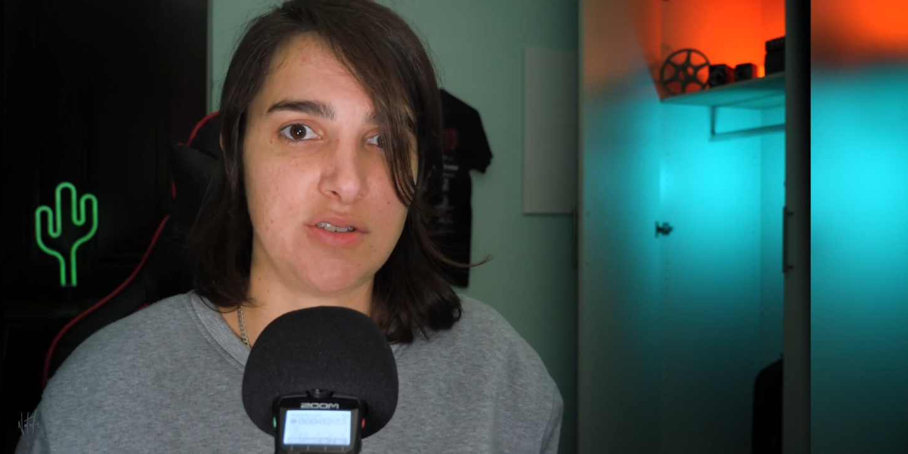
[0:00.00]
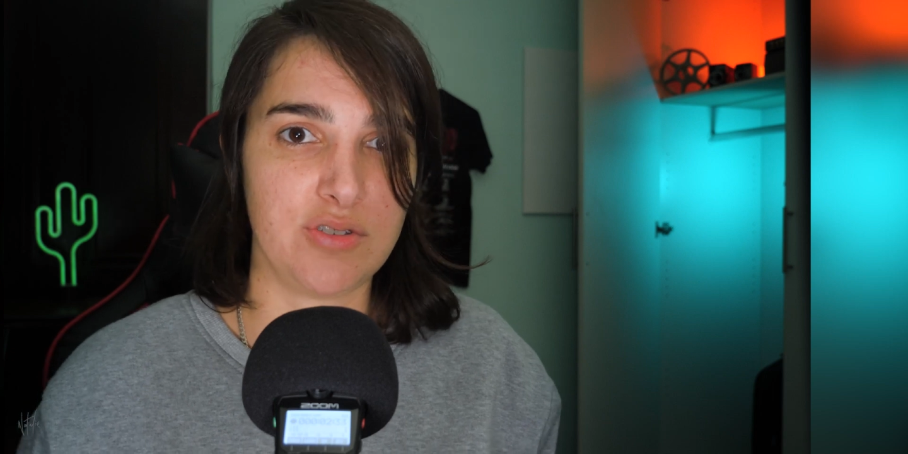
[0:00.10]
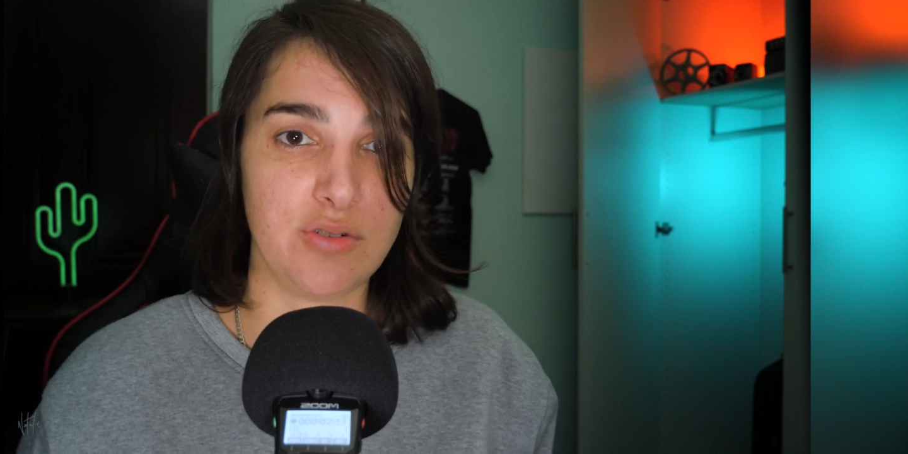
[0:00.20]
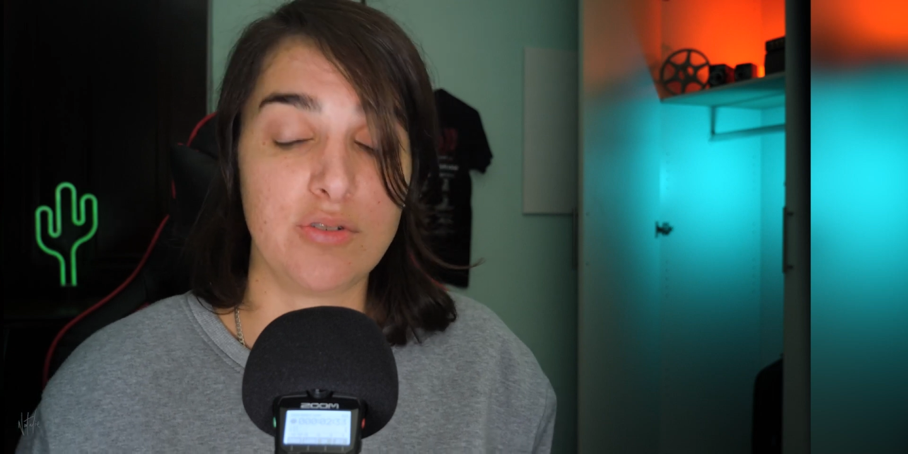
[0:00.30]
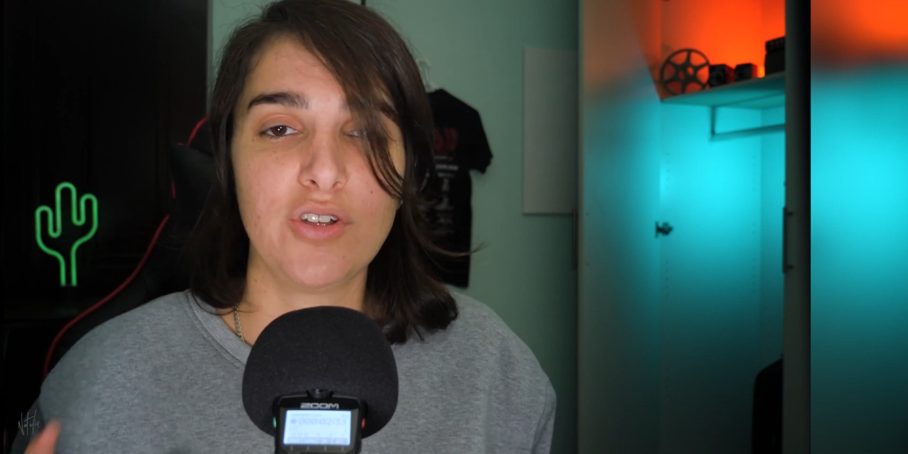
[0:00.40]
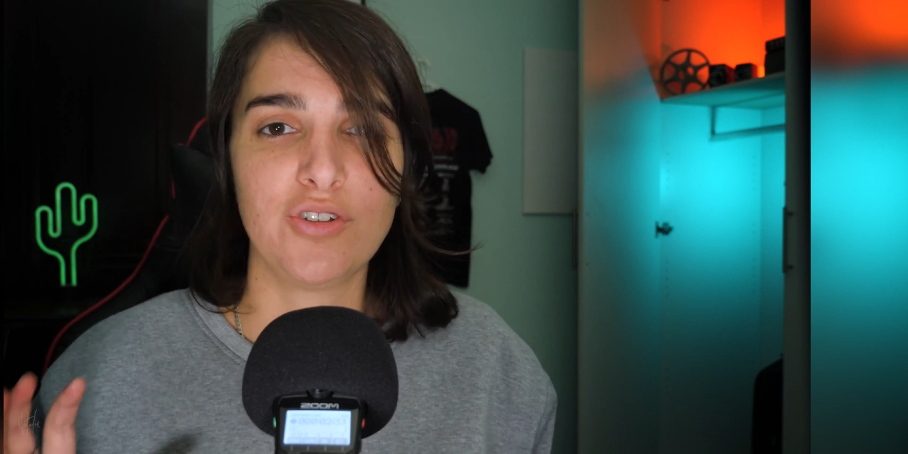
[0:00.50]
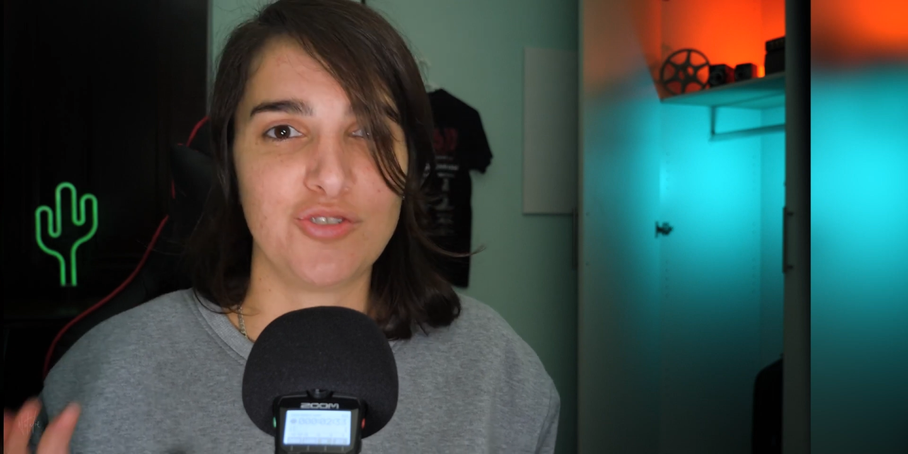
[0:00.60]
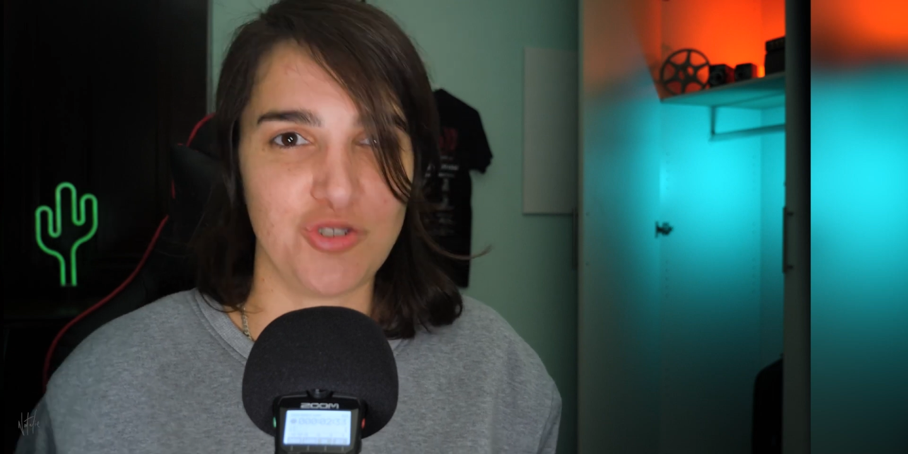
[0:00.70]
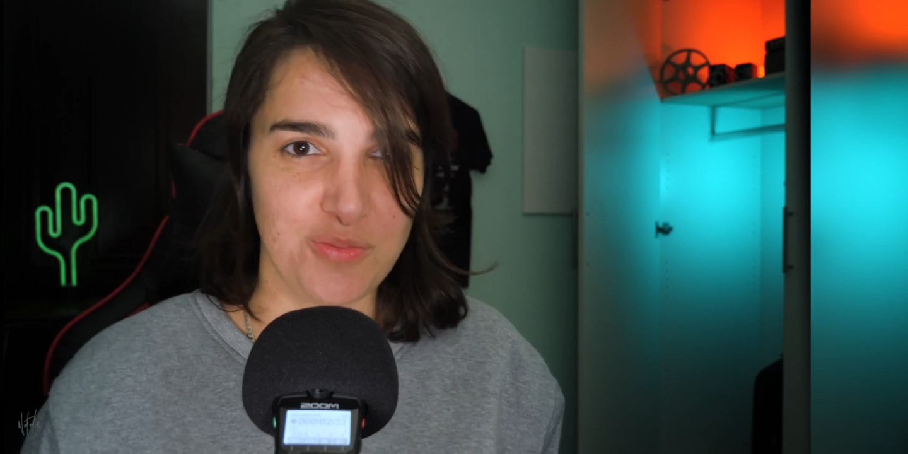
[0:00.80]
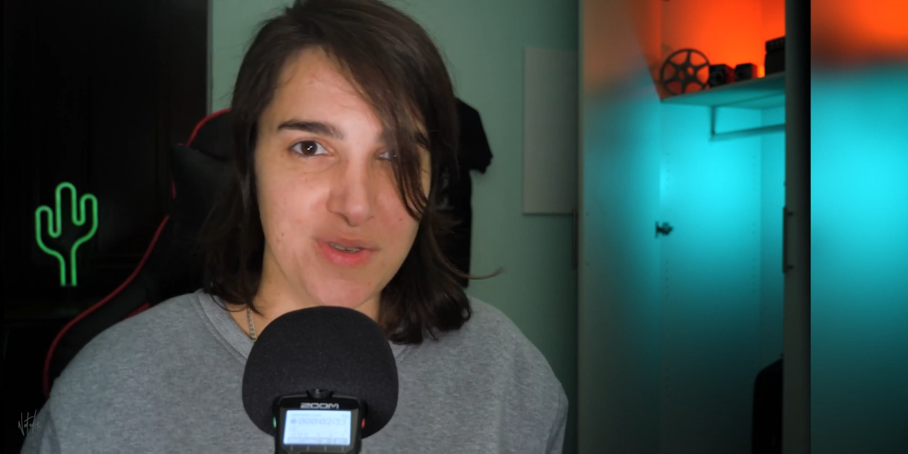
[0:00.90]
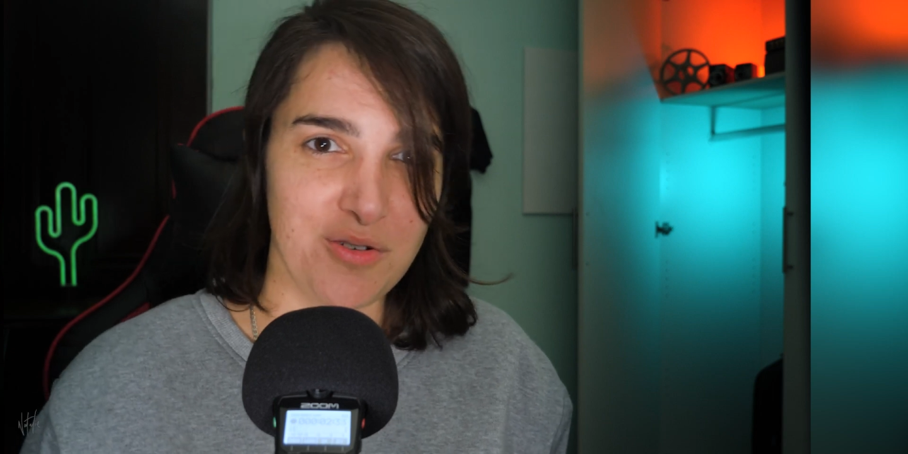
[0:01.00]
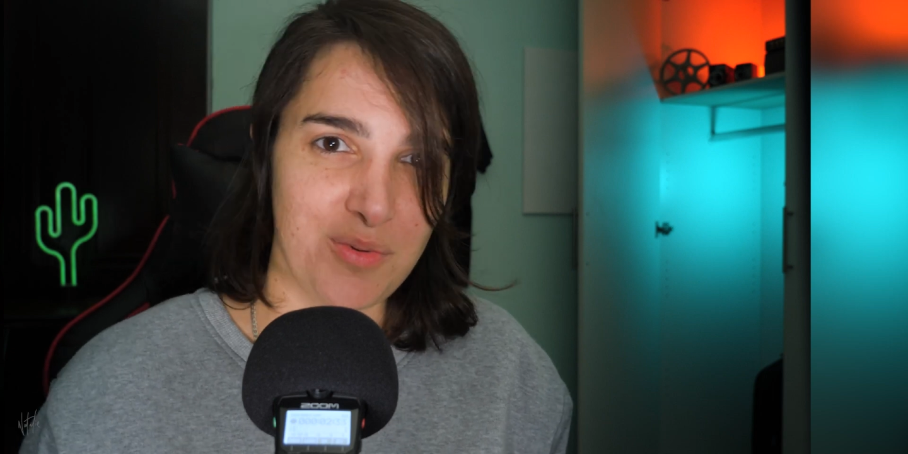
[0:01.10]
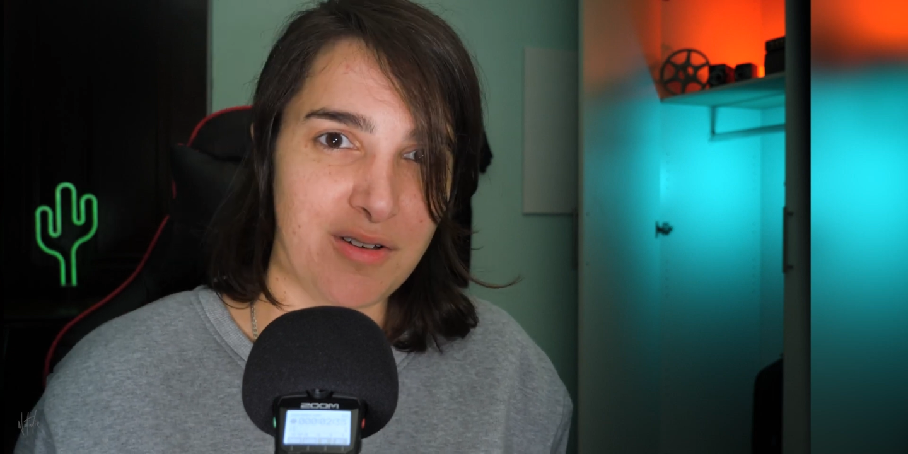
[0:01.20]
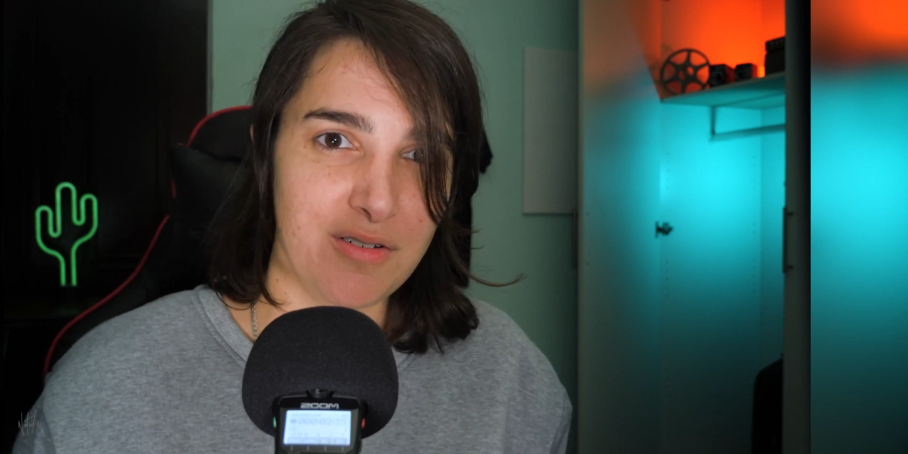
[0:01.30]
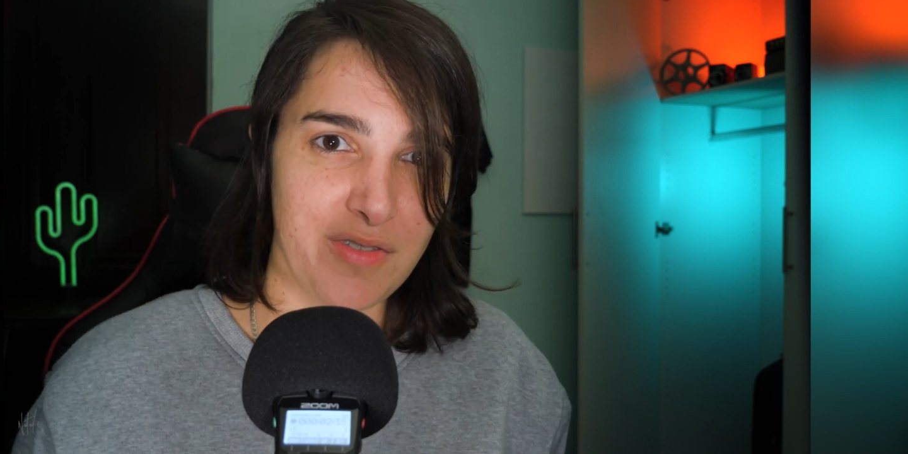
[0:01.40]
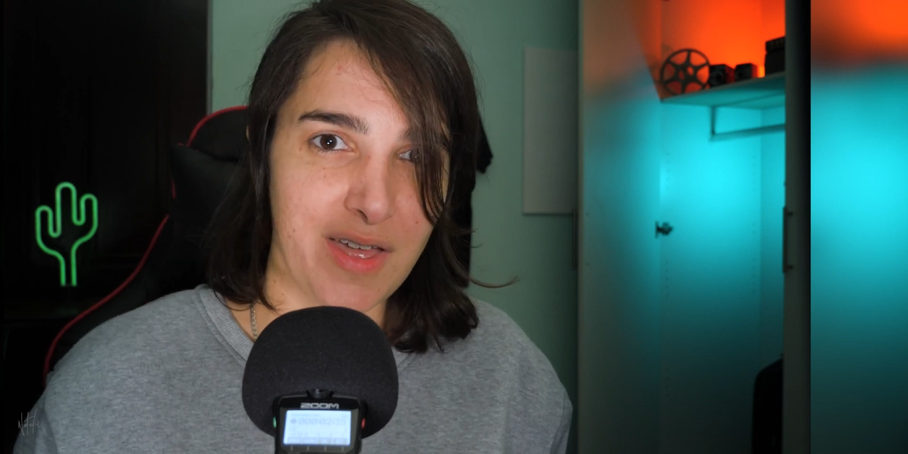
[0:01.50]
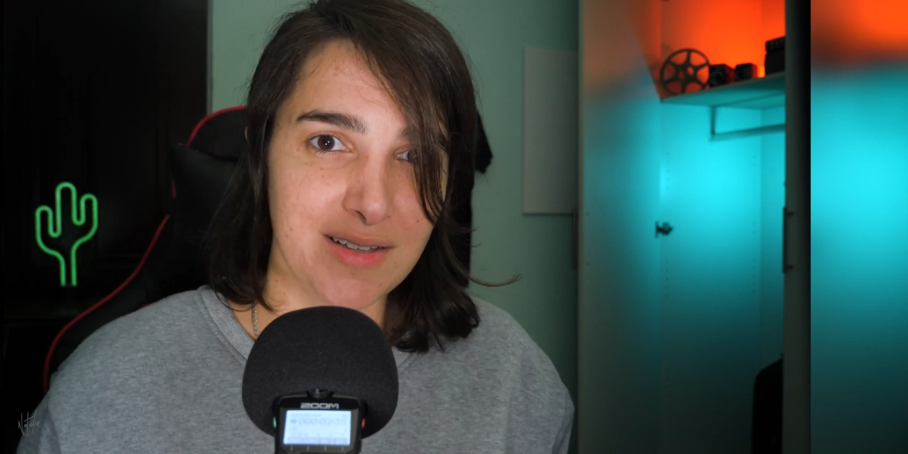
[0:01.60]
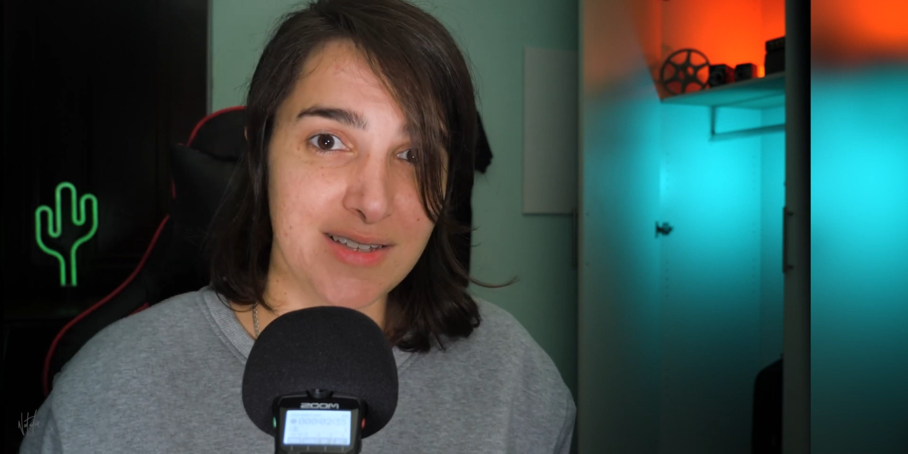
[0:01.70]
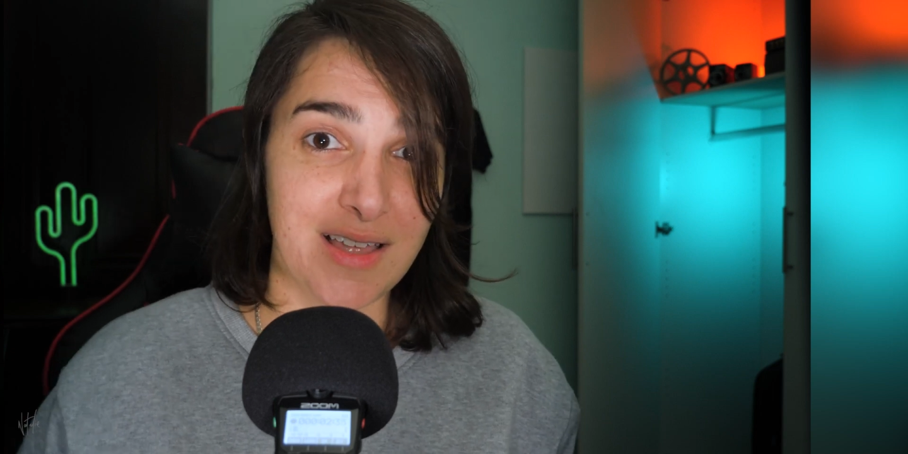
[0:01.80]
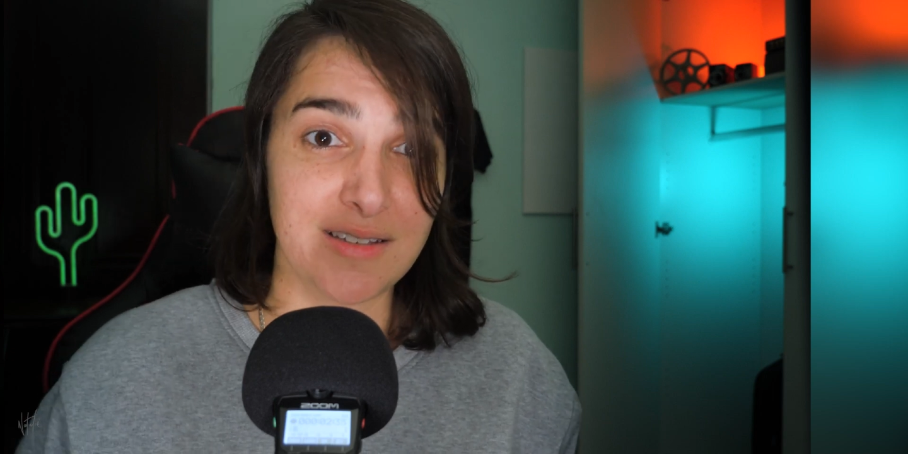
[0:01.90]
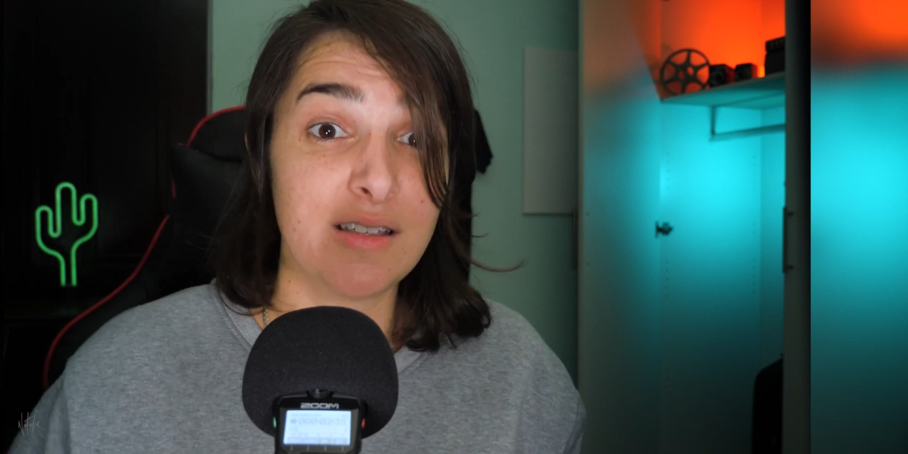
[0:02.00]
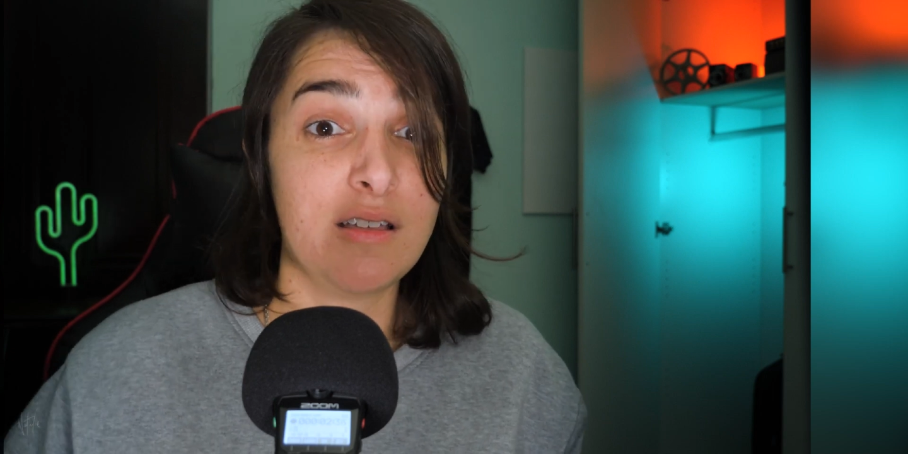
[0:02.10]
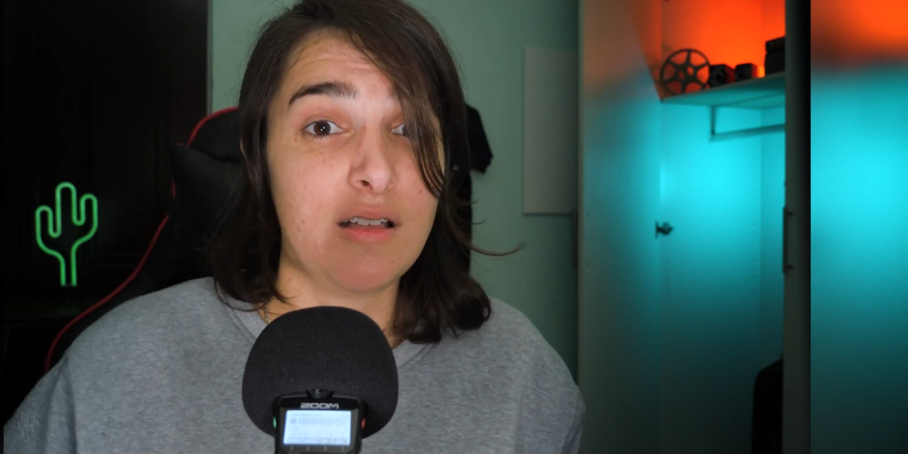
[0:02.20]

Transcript: So do be aware of that. And